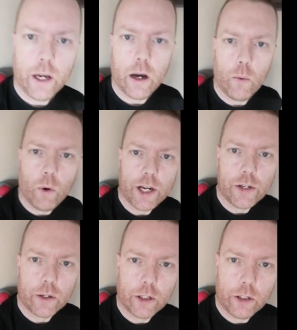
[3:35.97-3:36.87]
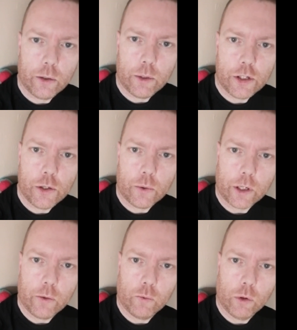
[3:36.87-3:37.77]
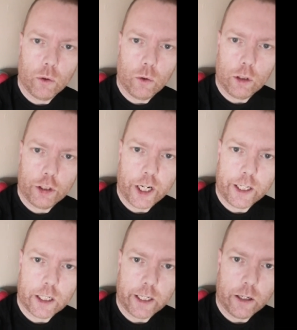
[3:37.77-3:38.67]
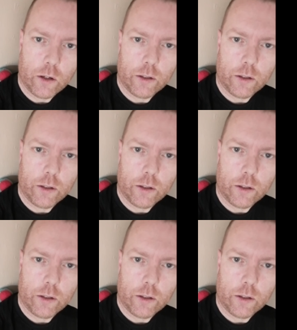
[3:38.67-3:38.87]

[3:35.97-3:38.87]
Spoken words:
And what you can do is you can roll gently